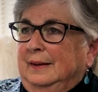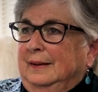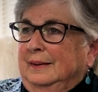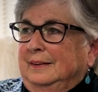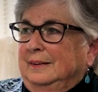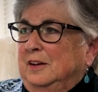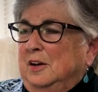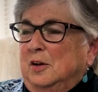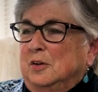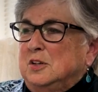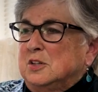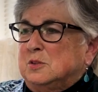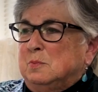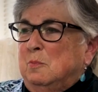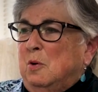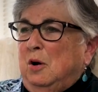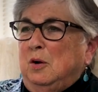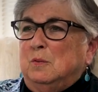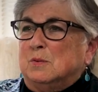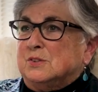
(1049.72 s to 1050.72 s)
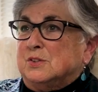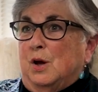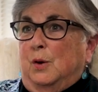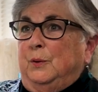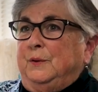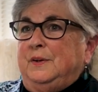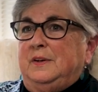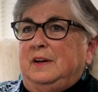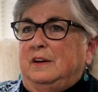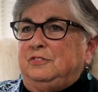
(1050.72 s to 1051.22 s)
because Mark was
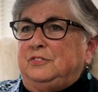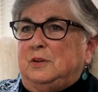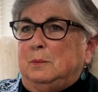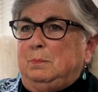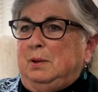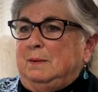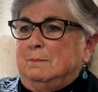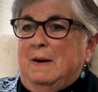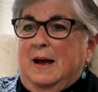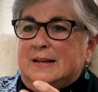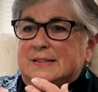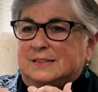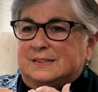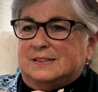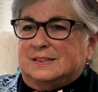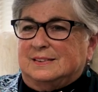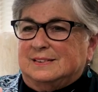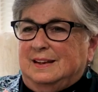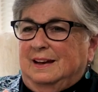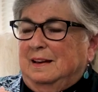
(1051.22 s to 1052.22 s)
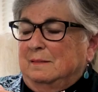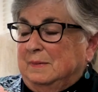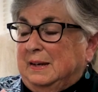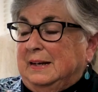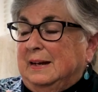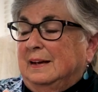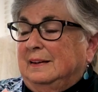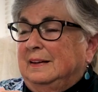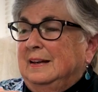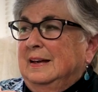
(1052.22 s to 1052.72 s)
old enough to be
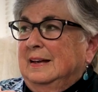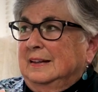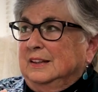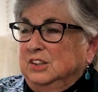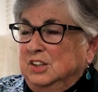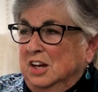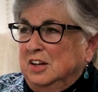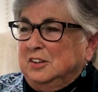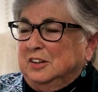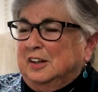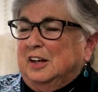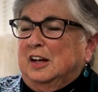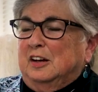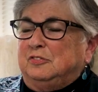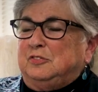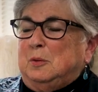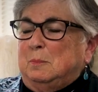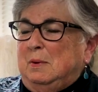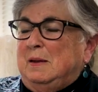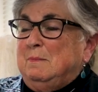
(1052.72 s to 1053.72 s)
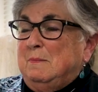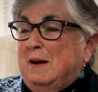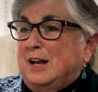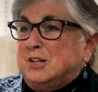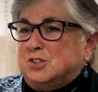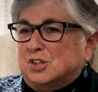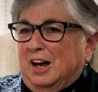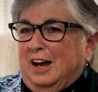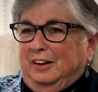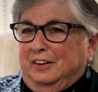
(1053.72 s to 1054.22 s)
young enough to be my
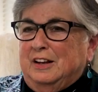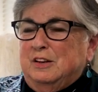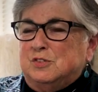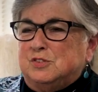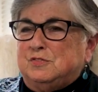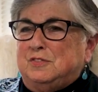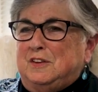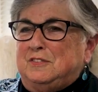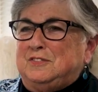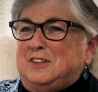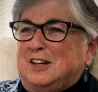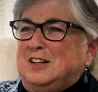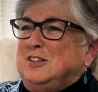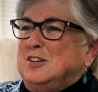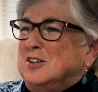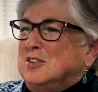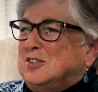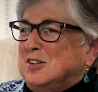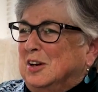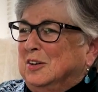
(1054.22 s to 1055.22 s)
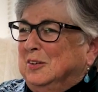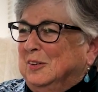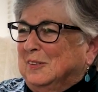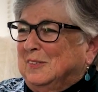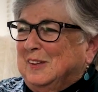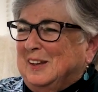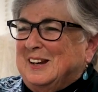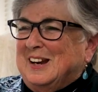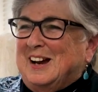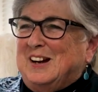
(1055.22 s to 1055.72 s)
child. He was 15 years younger
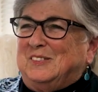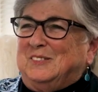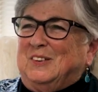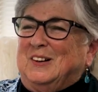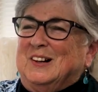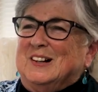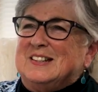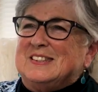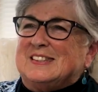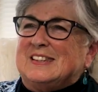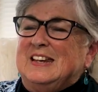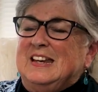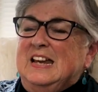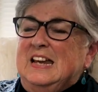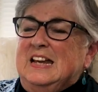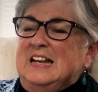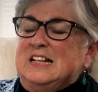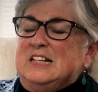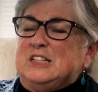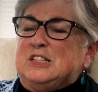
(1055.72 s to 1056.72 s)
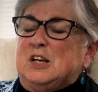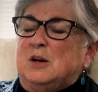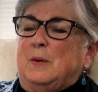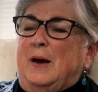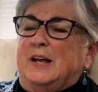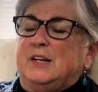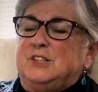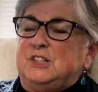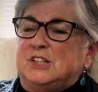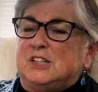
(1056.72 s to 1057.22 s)
than I was. So
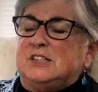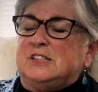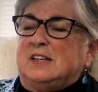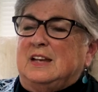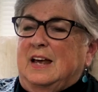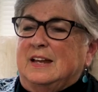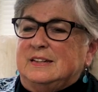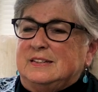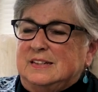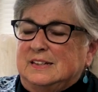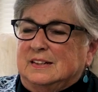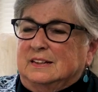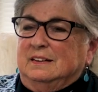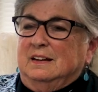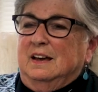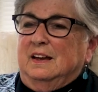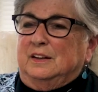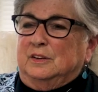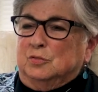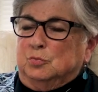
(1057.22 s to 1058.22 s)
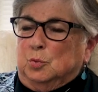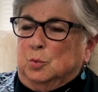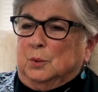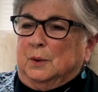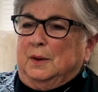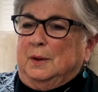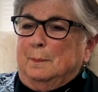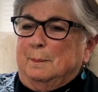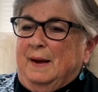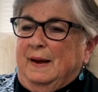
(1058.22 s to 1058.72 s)
I did kind of
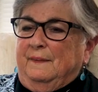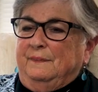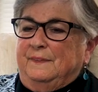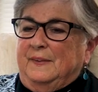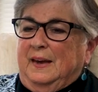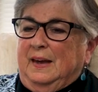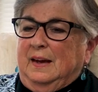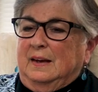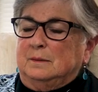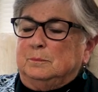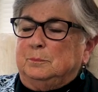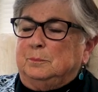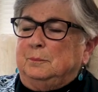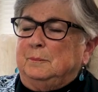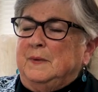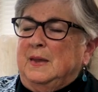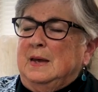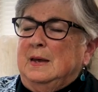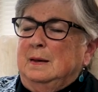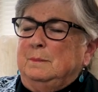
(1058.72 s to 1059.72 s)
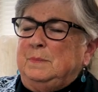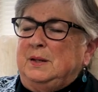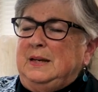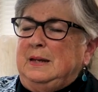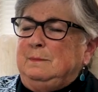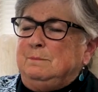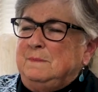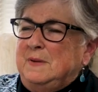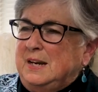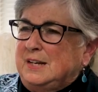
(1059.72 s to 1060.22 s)
worry about that. But
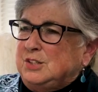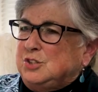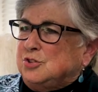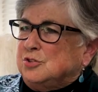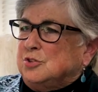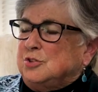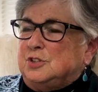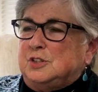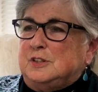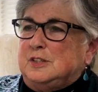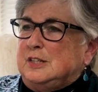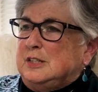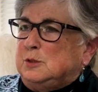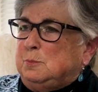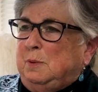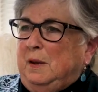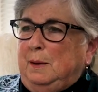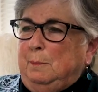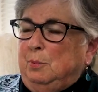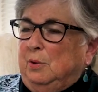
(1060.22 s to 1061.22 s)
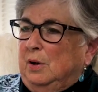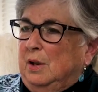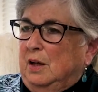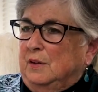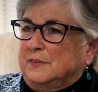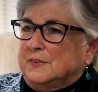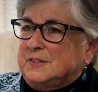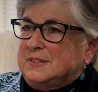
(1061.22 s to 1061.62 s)
he ministered to these people all the